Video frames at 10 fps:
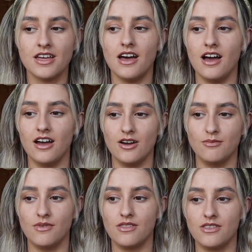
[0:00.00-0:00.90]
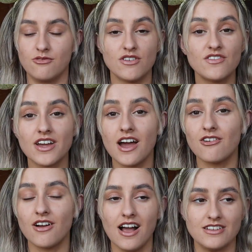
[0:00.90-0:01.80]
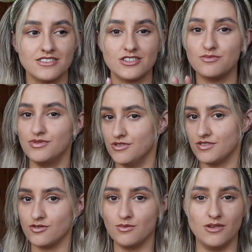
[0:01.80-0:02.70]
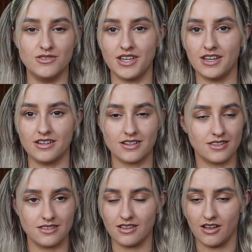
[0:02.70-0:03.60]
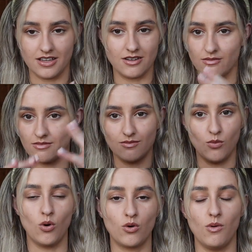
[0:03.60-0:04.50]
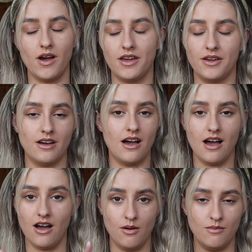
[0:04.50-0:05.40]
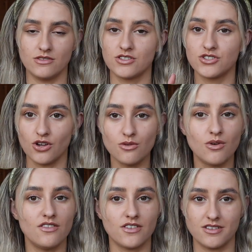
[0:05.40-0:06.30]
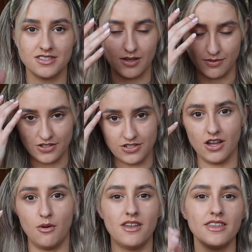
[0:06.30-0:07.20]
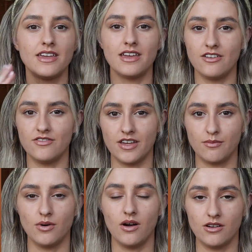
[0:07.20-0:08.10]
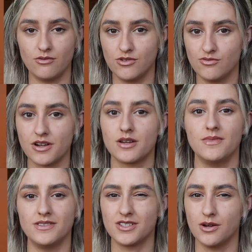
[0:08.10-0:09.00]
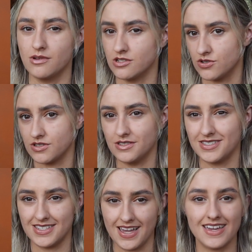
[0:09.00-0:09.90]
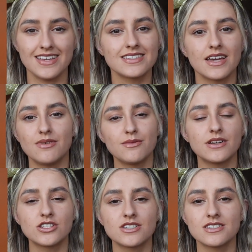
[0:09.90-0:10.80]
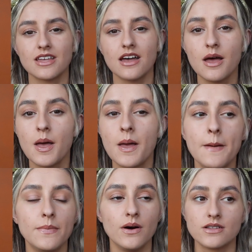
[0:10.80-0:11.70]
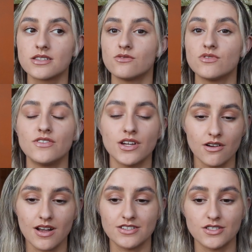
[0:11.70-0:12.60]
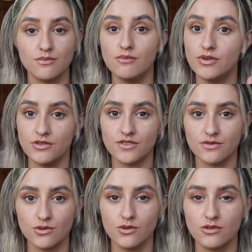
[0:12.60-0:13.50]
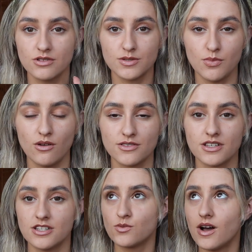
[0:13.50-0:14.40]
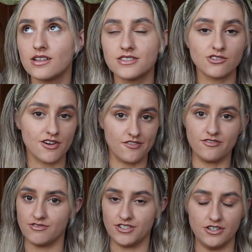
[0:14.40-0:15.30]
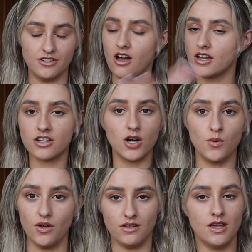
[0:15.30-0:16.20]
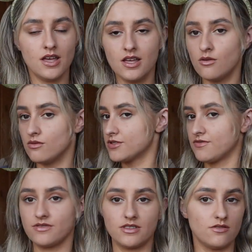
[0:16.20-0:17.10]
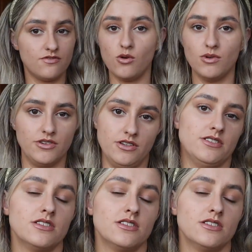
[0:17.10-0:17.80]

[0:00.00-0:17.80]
The Riviera has this beautiful mosaic like walkway, so worth going to take pictures. I went in the evening, but I would recommend going during the day to get better pictures there. But the Riviera has some beautiful spots, as well as the Grand Floridian. I could go on. The Fort Wilderness.